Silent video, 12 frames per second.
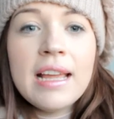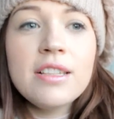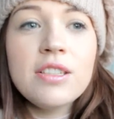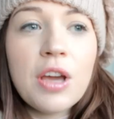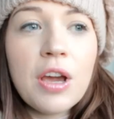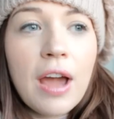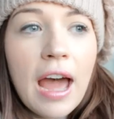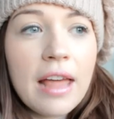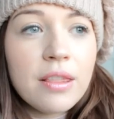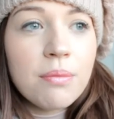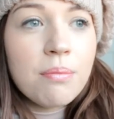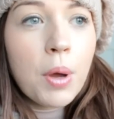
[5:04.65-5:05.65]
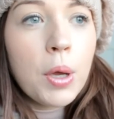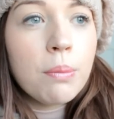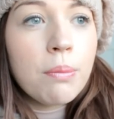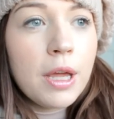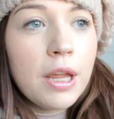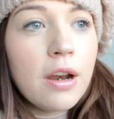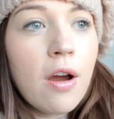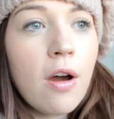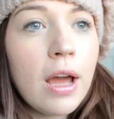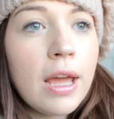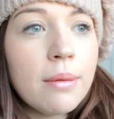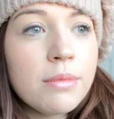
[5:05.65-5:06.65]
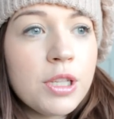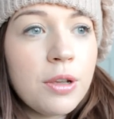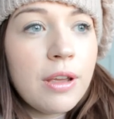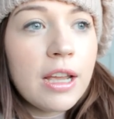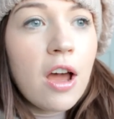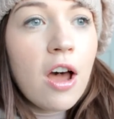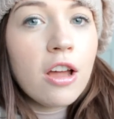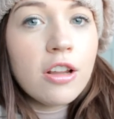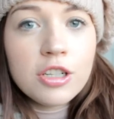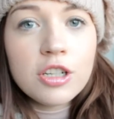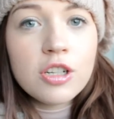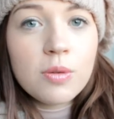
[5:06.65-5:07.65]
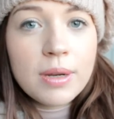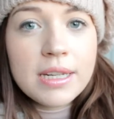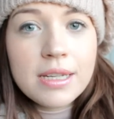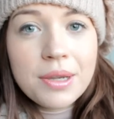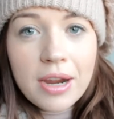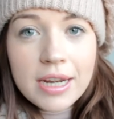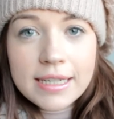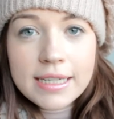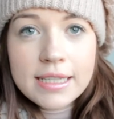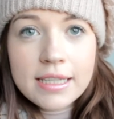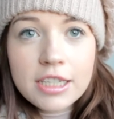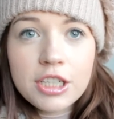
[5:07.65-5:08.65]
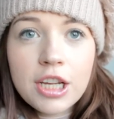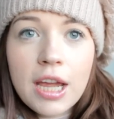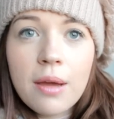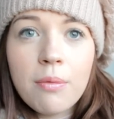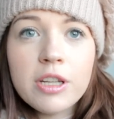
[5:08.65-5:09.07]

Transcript: So at the moment I am doing 120 credits this year,